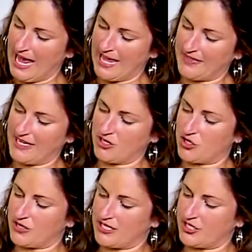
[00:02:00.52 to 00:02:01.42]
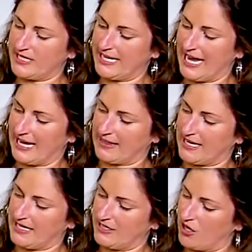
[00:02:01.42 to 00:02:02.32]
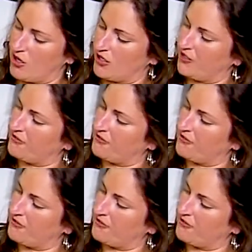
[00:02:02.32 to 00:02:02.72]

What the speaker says: And then you could just hang this on your